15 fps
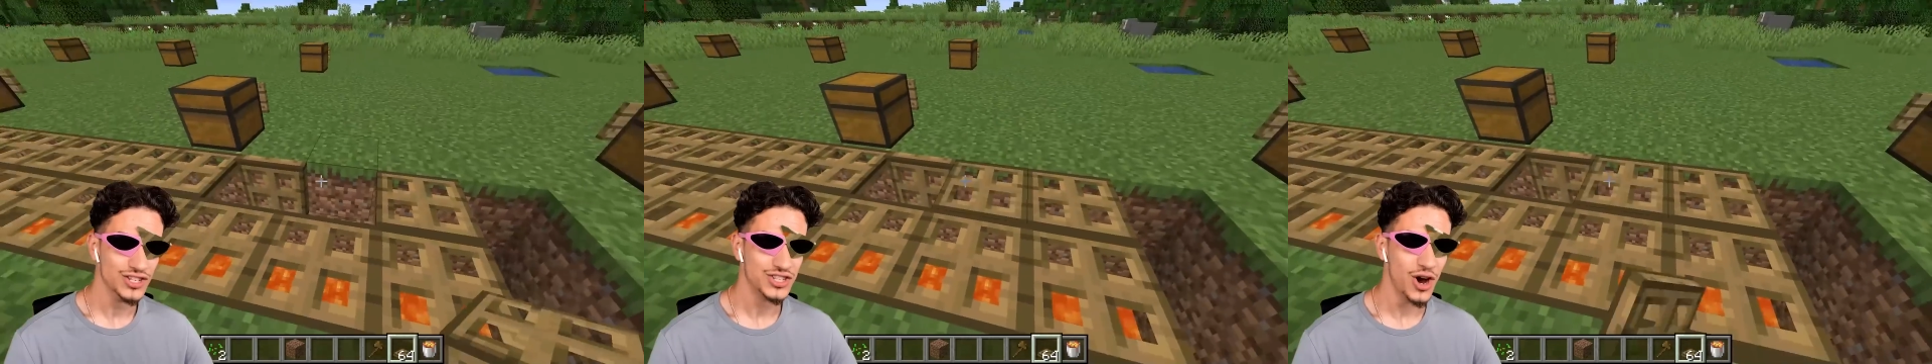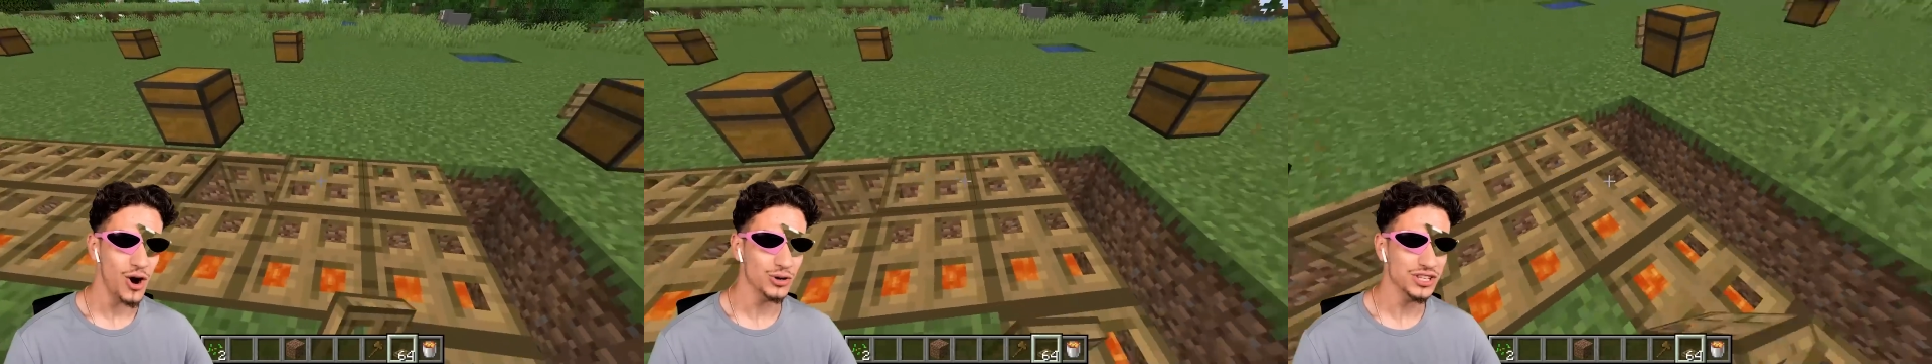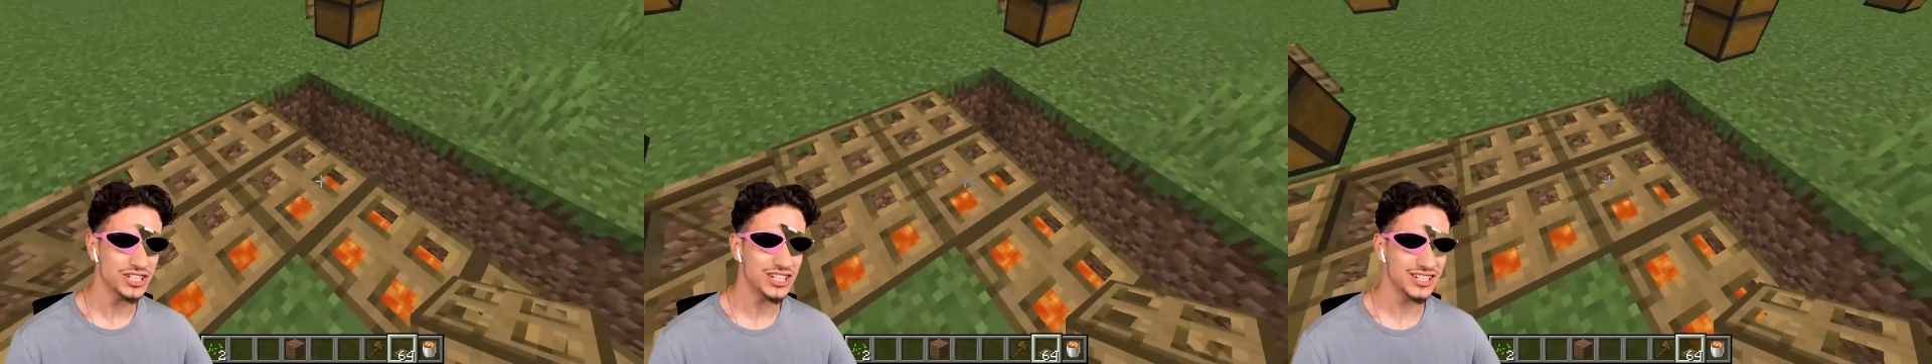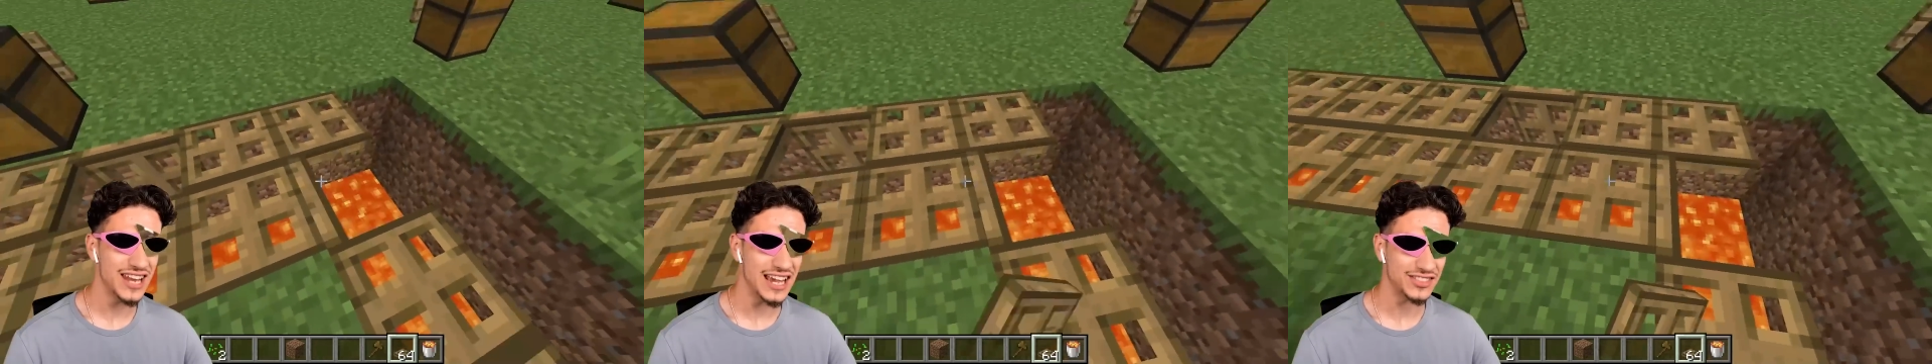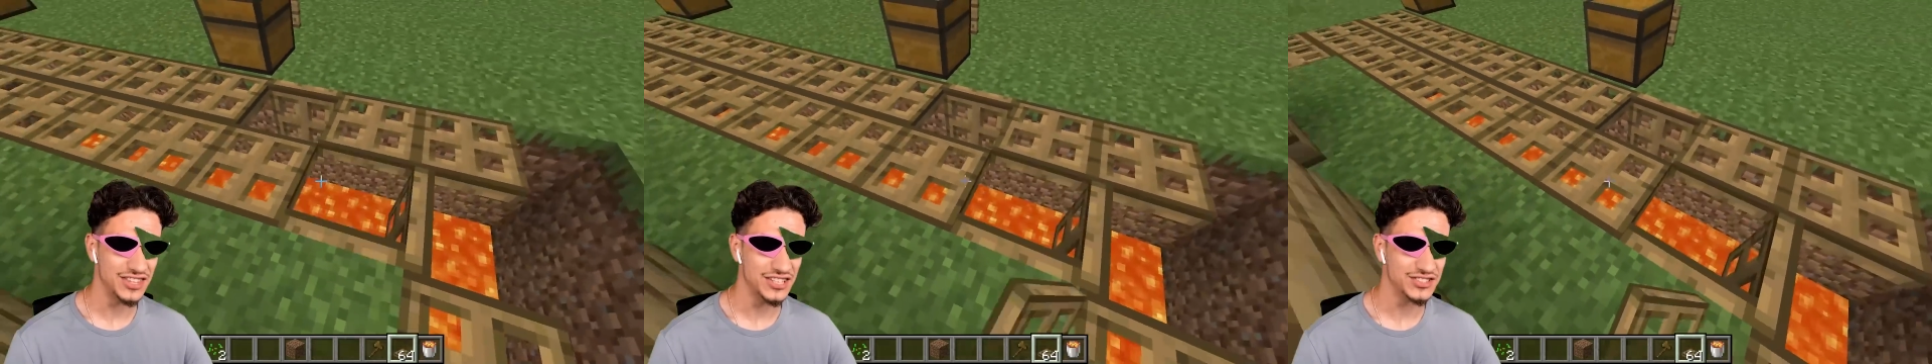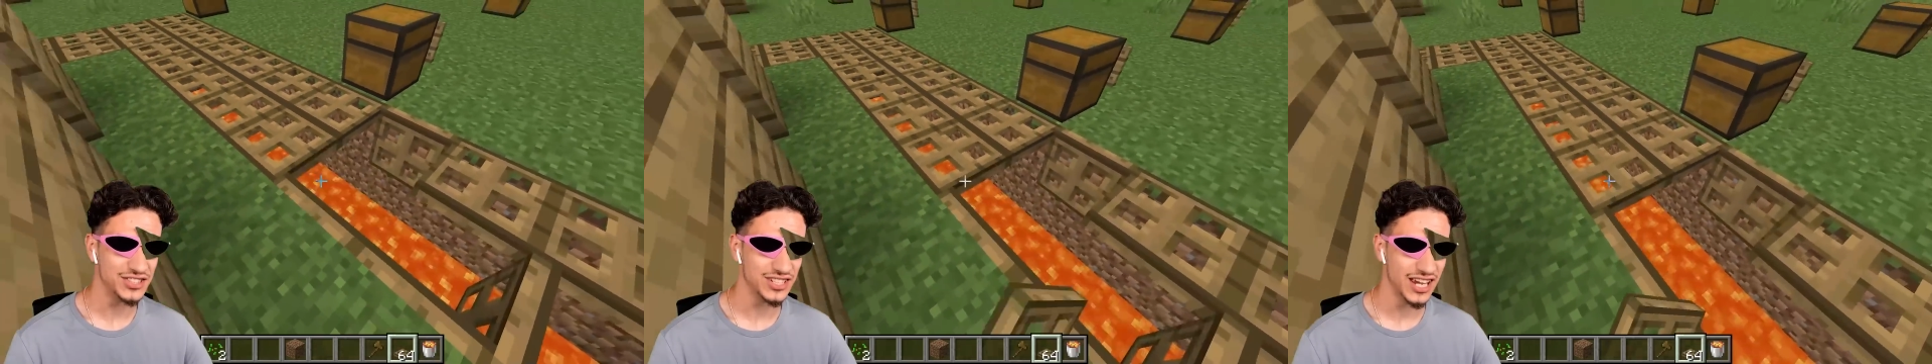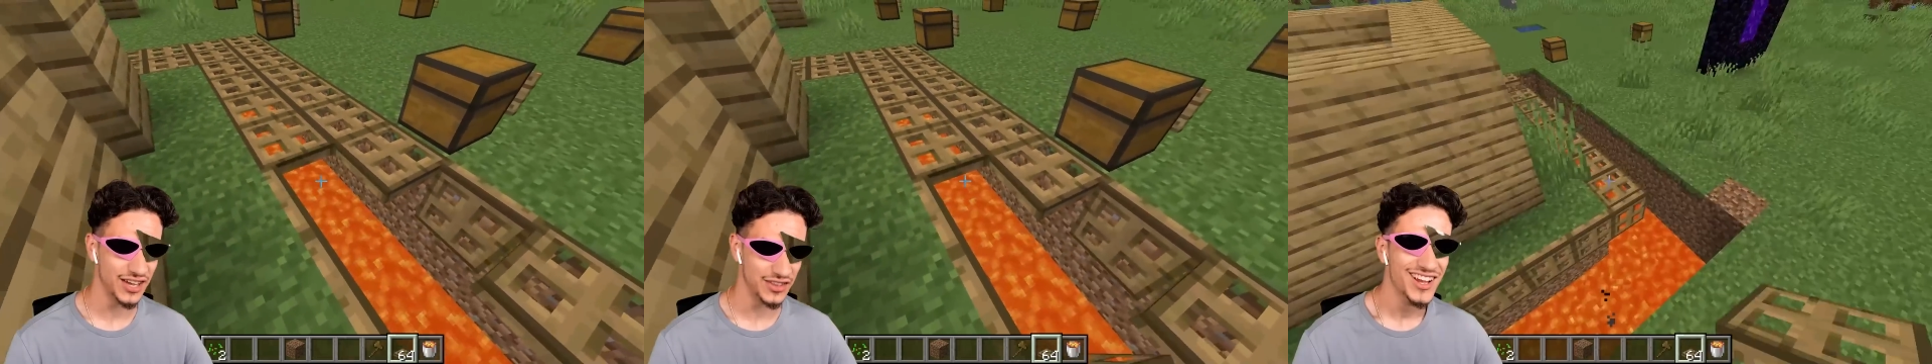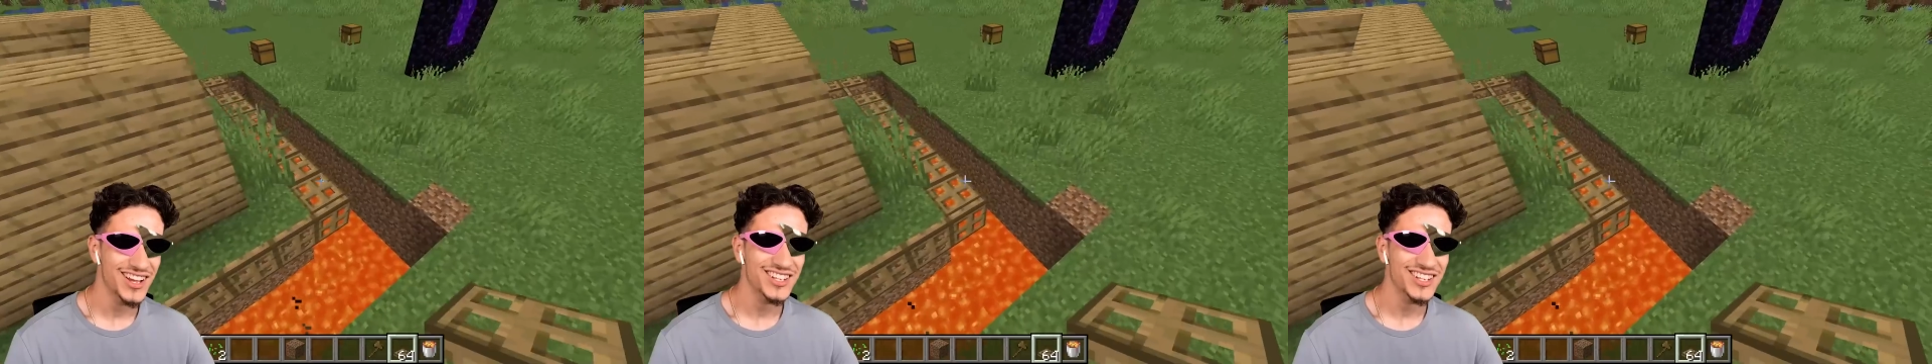So only connect these together.